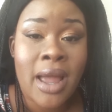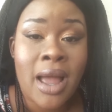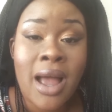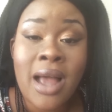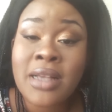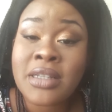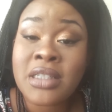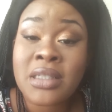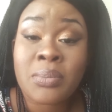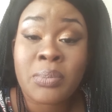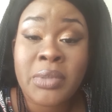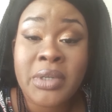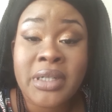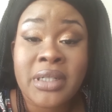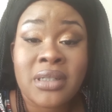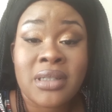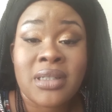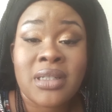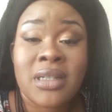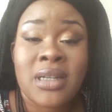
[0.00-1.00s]

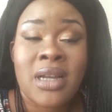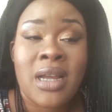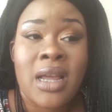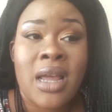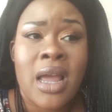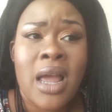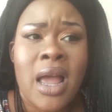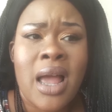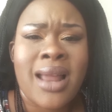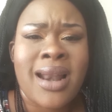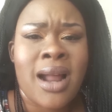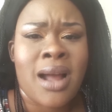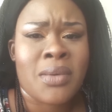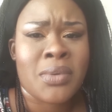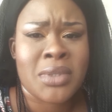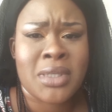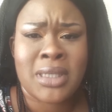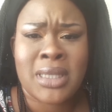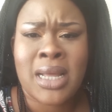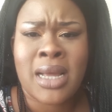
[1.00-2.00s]
husband and I
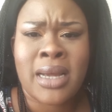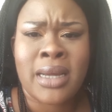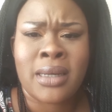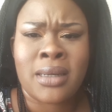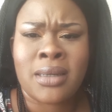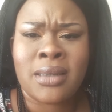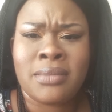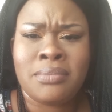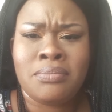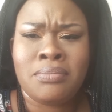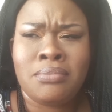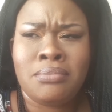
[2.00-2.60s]
was like,